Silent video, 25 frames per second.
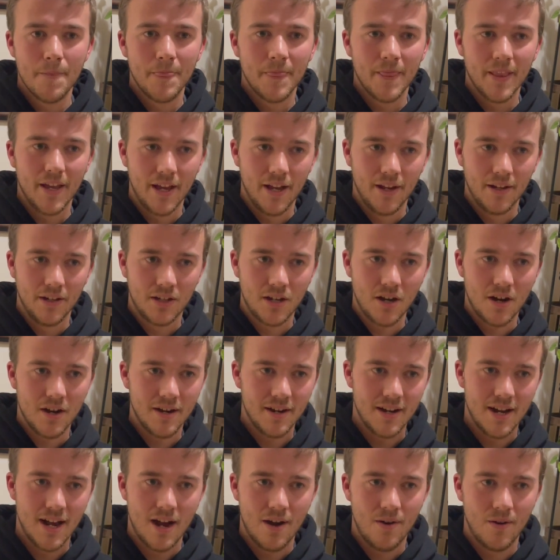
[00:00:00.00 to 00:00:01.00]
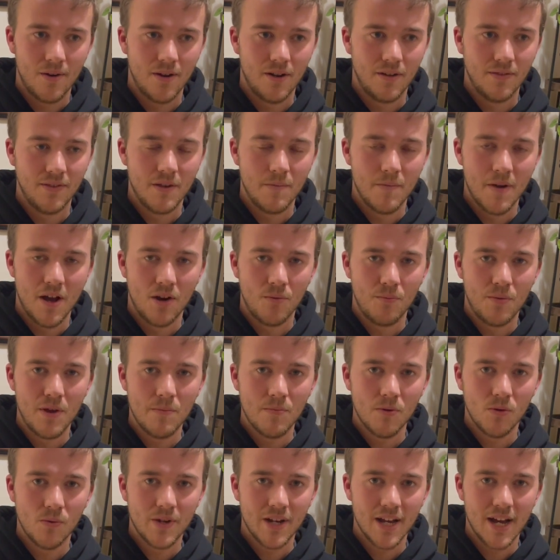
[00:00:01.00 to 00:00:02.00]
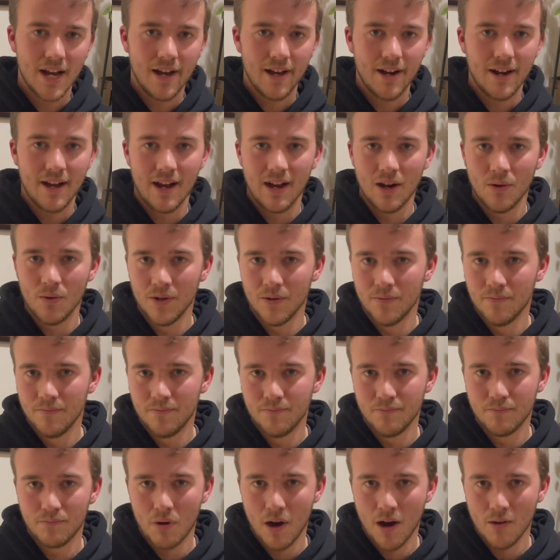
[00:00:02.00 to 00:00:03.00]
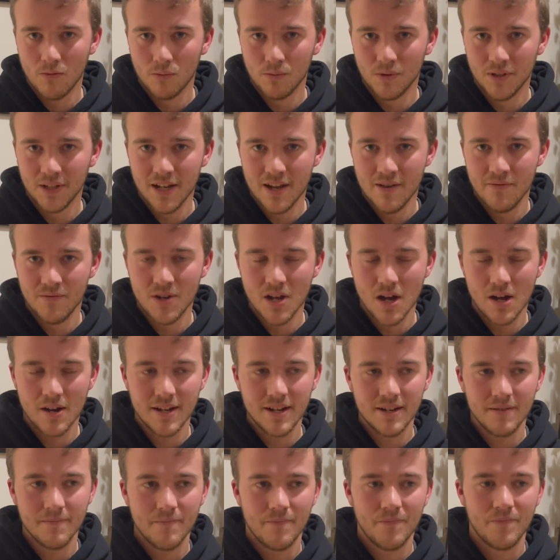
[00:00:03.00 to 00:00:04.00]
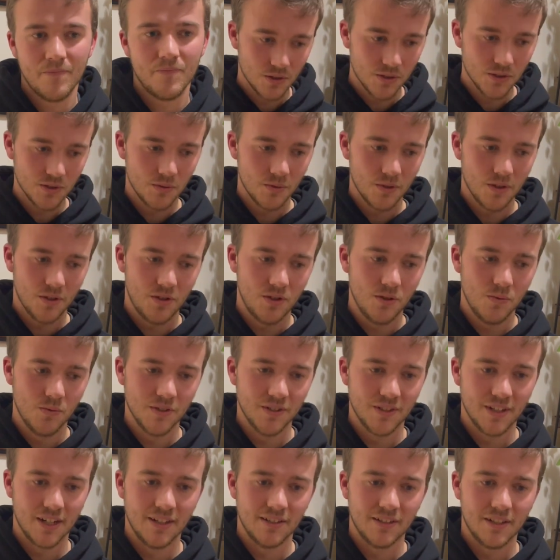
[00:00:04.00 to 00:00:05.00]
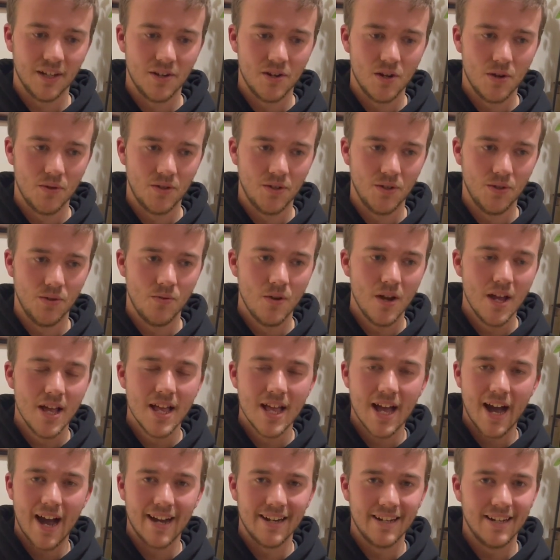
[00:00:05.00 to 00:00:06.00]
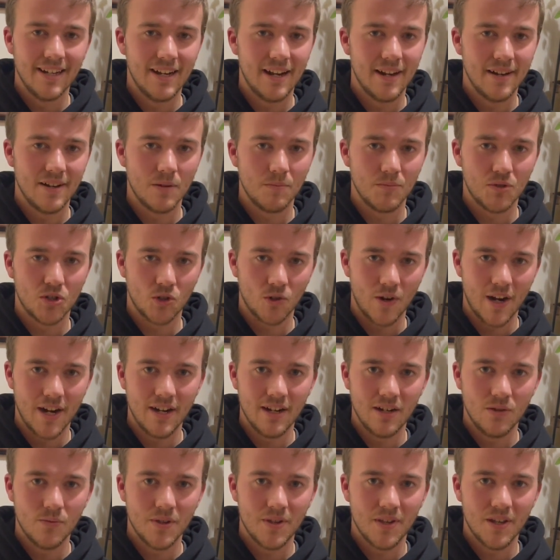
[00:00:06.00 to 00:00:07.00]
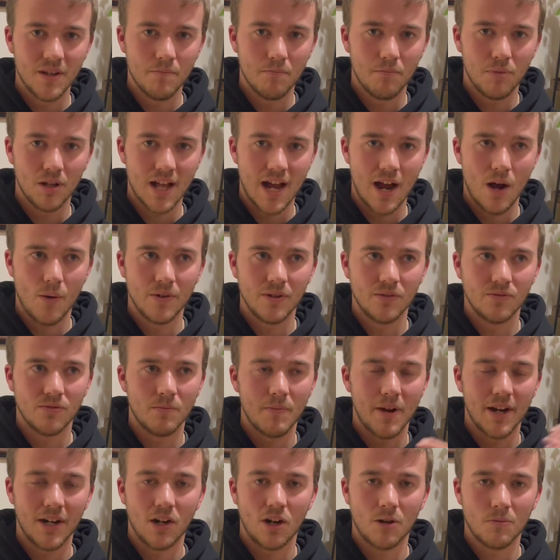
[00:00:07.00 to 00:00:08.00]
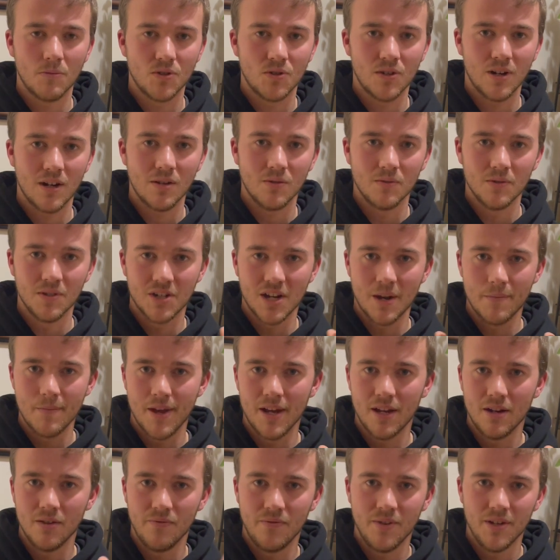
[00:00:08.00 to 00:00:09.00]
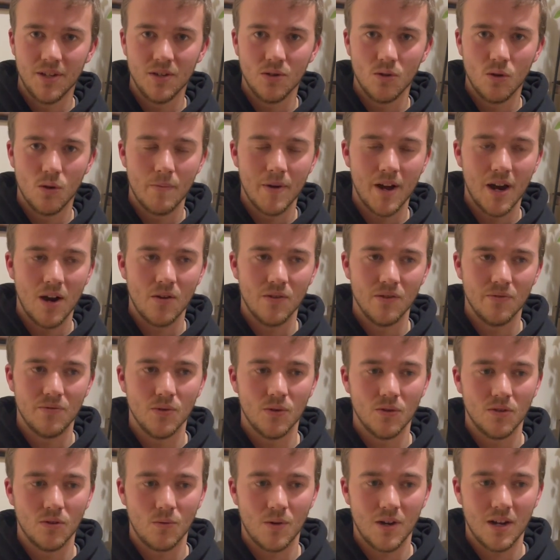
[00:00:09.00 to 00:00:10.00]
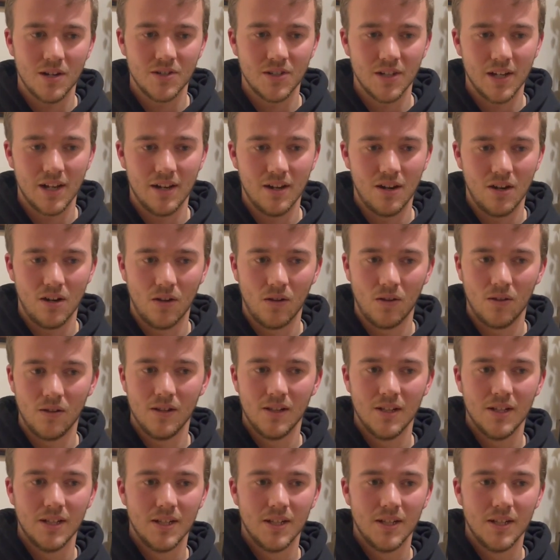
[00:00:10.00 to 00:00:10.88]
and cut down on the amount of people we had, I would probably have done it. So those were the 2 ones that I said no to. I did end up trading with him plowing for my garbage route, which I made a video about. If you want to watch that, I'll